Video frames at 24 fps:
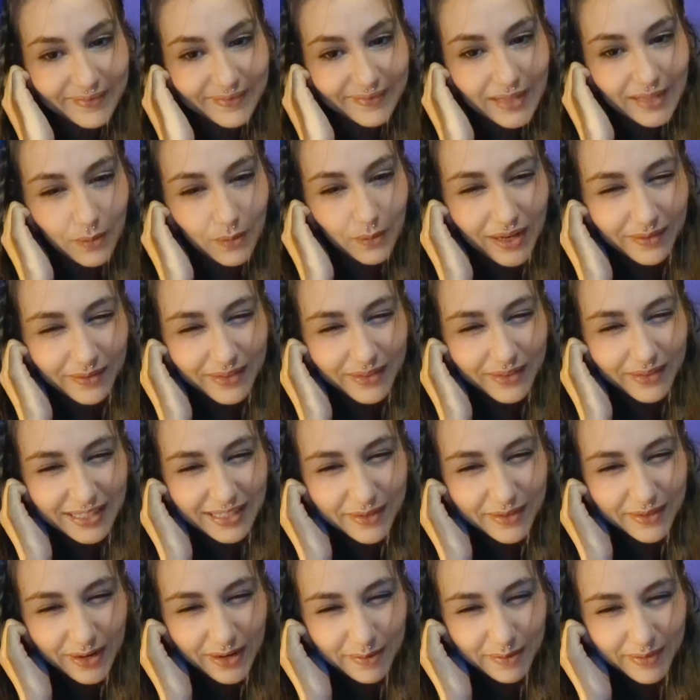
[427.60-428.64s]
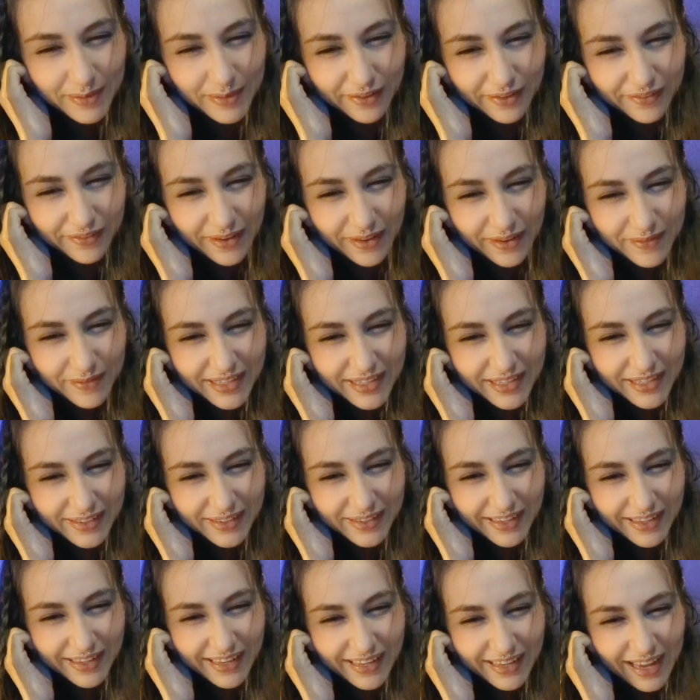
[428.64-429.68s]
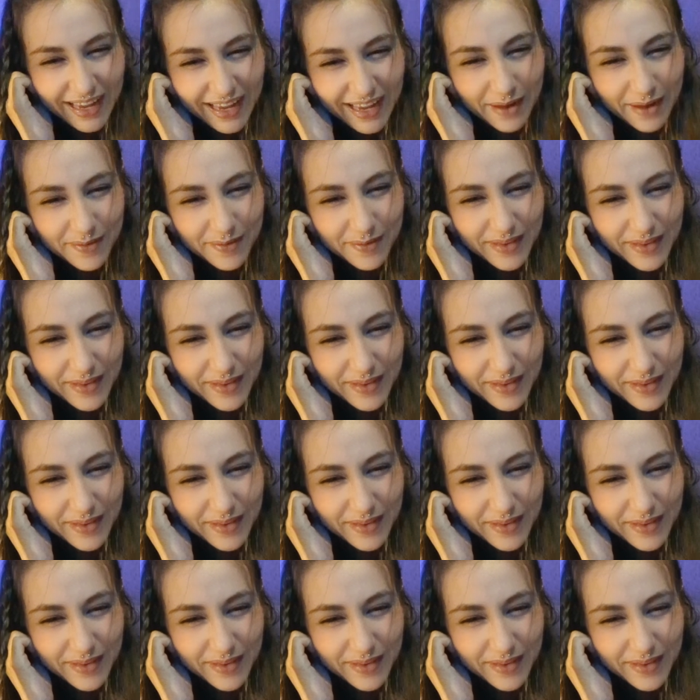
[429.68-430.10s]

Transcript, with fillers: What? What time are you hopping up? How many? How many minutes?